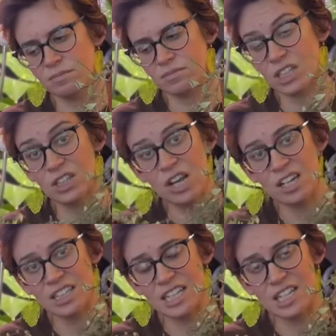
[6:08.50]

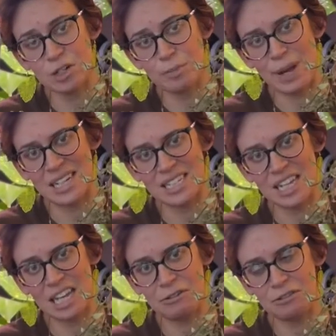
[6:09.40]
luckily these are pet
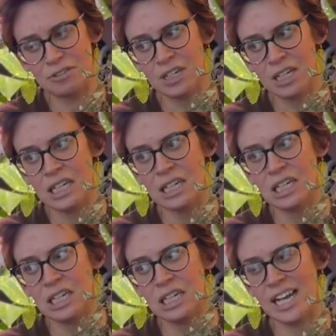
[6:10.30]
safe,
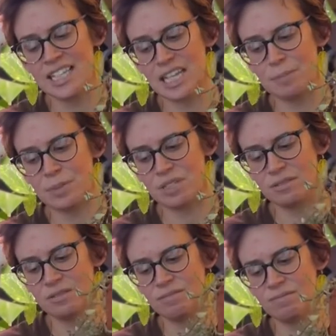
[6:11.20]
except
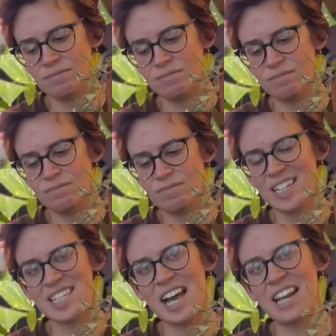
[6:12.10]

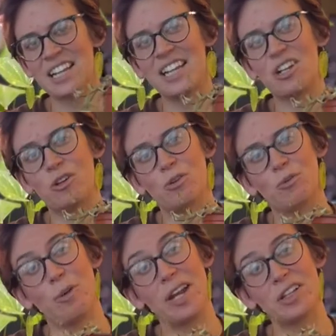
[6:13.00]
it's kind of like
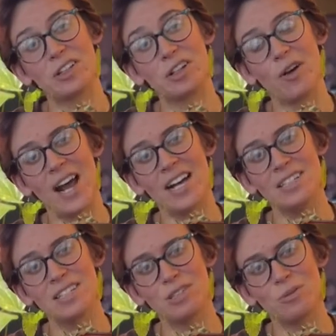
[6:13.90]
regular
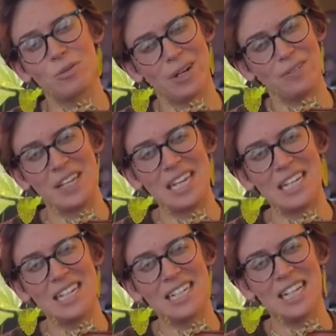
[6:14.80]
grass where if they eat
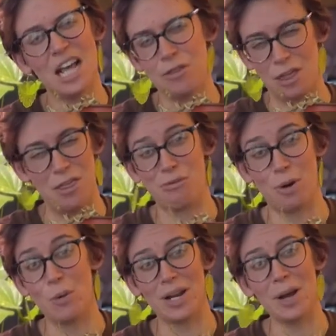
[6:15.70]
it, they
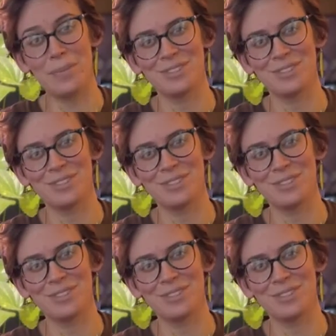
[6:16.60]
throw it up.